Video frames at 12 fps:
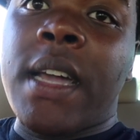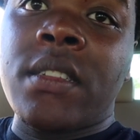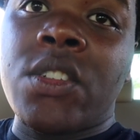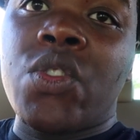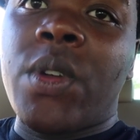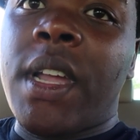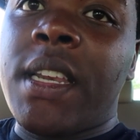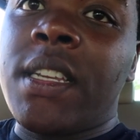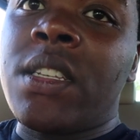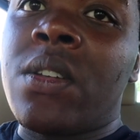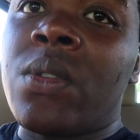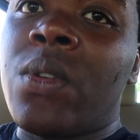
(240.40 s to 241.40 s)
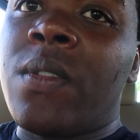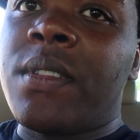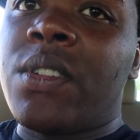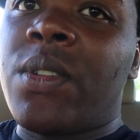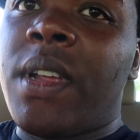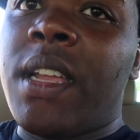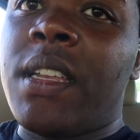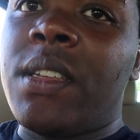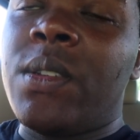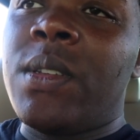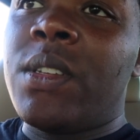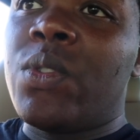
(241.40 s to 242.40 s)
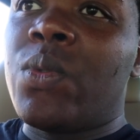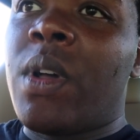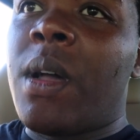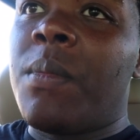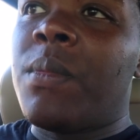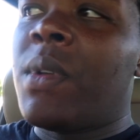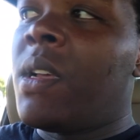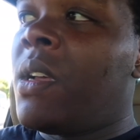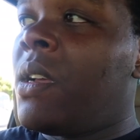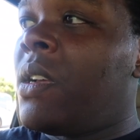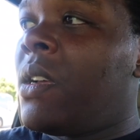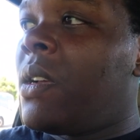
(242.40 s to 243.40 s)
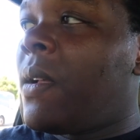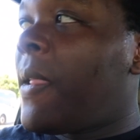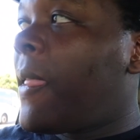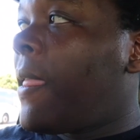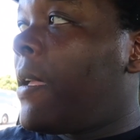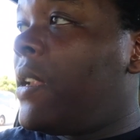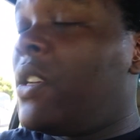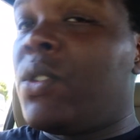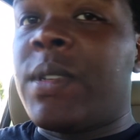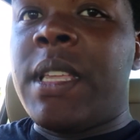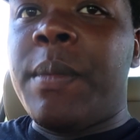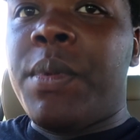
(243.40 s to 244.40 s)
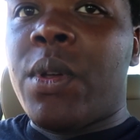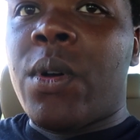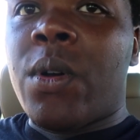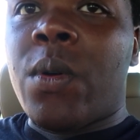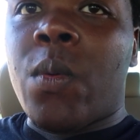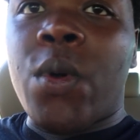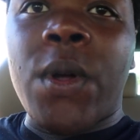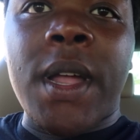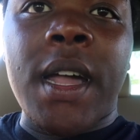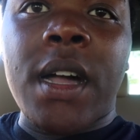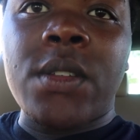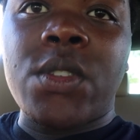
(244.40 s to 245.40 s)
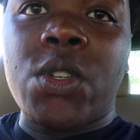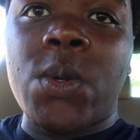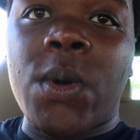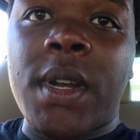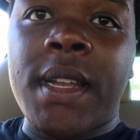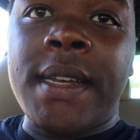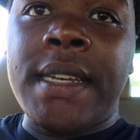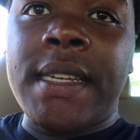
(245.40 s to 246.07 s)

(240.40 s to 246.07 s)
under train and don't over train. You need to keep your workouts short and